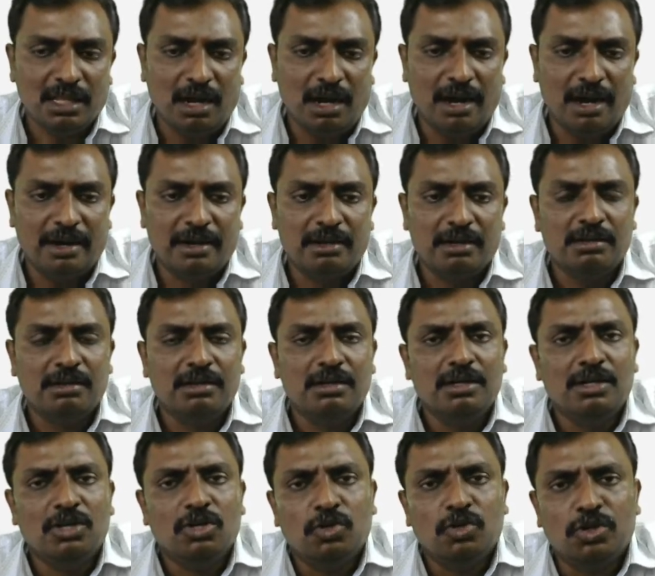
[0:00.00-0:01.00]
And
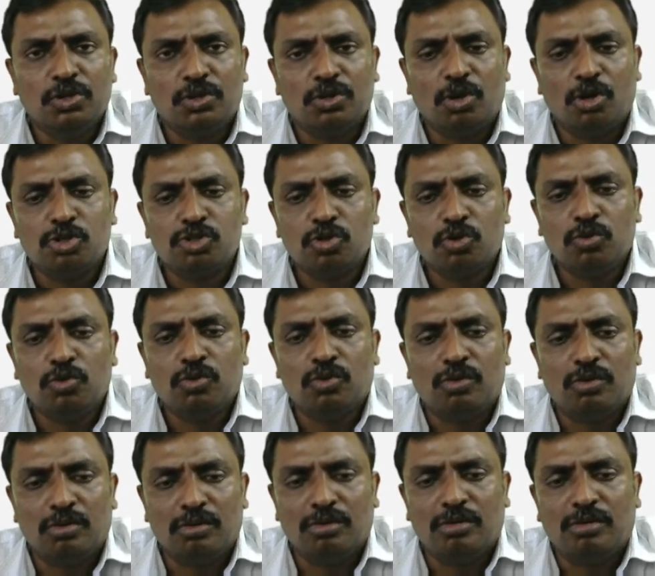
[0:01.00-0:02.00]
you could
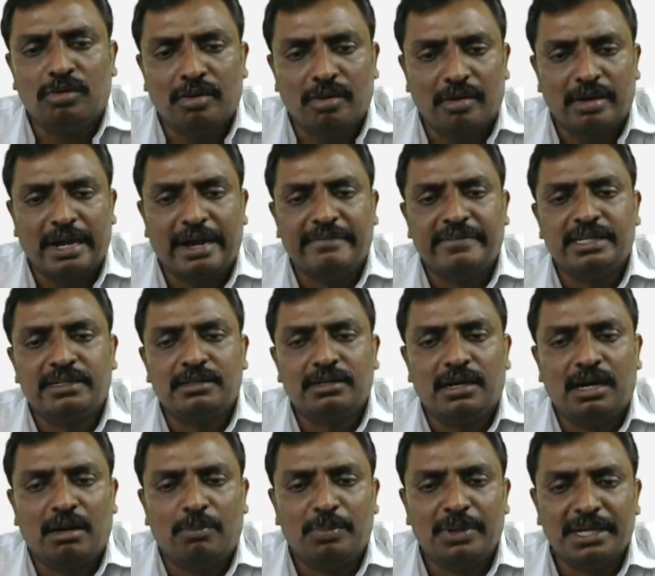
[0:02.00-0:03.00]
also have
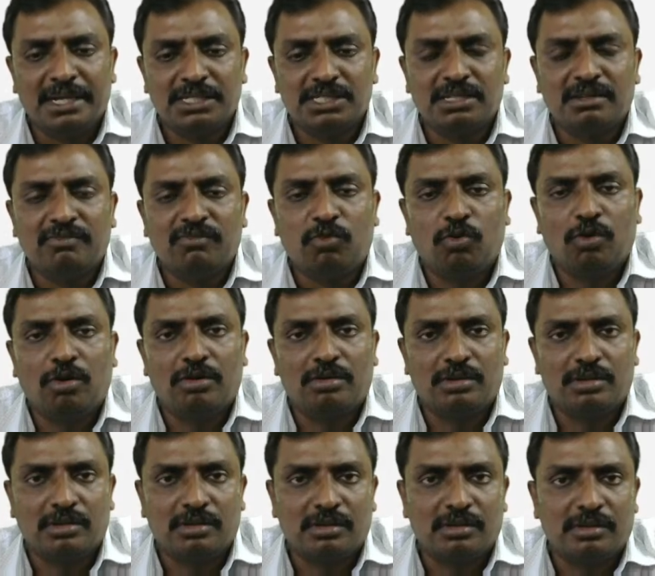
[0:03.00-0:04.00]
an application
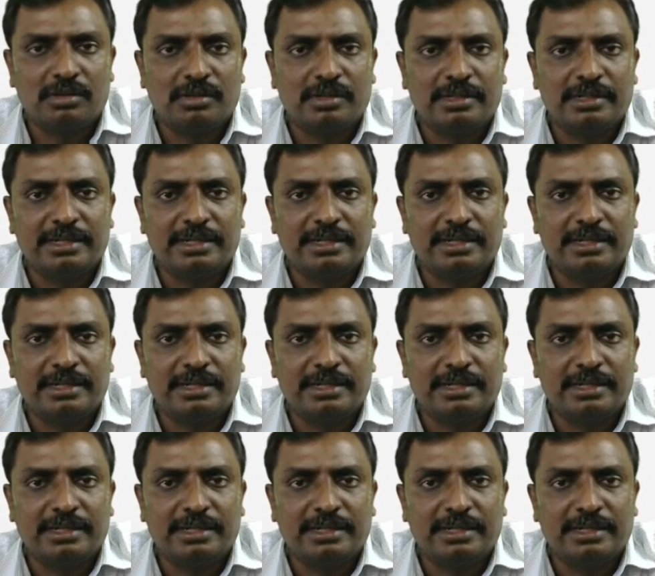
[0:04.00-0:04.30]
for